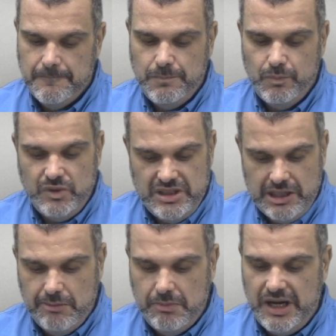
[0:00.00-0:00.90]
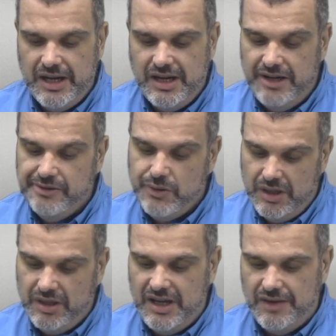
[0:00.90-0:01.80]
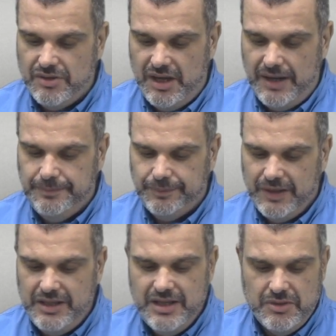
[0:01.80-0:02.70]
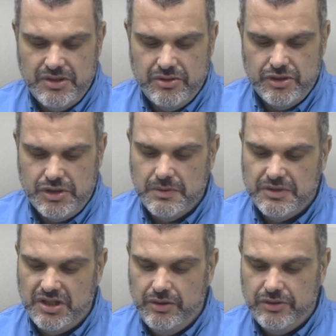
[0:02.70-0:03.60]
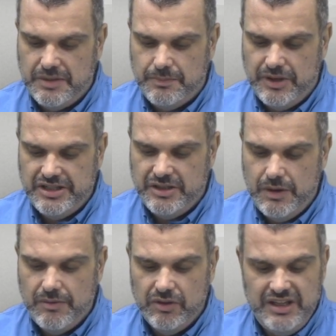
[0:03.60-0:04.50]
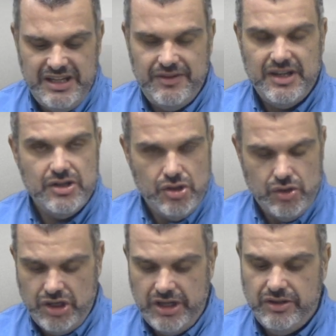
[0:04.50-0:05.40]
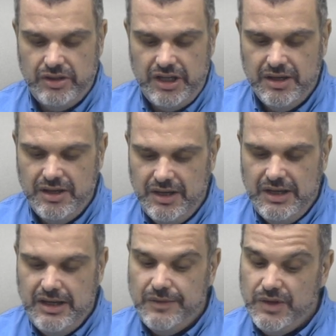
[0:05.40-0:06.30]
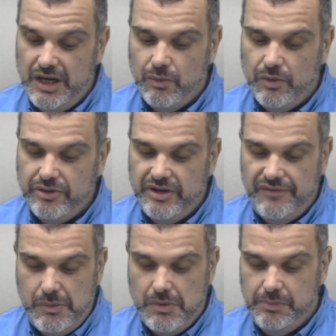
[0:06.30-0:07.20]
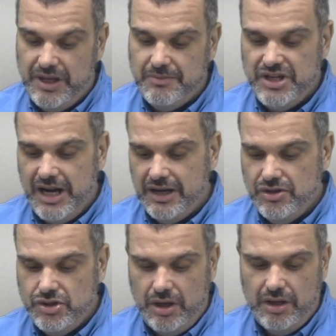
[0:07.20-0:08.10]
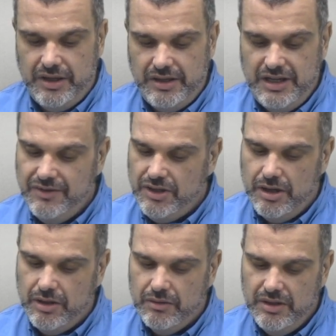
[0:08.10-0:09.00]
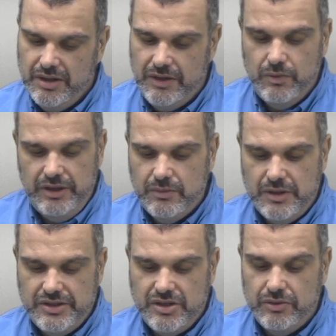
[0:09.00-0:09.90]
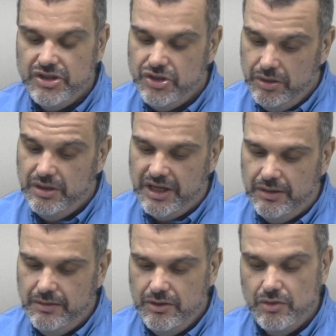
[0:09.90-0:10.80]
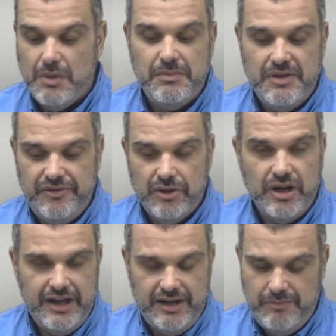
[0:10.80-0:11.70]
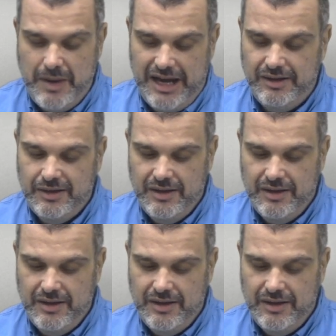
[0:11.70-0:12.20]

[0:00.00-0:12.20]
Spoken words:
We said goodbye kind of quickly after that. I think Mr. Tushman was a little surprised that we were leaving so suddenly. And then I wondered if he would blame Jack and Charlotte, even though it really was only Julian who made me feel kind of bad.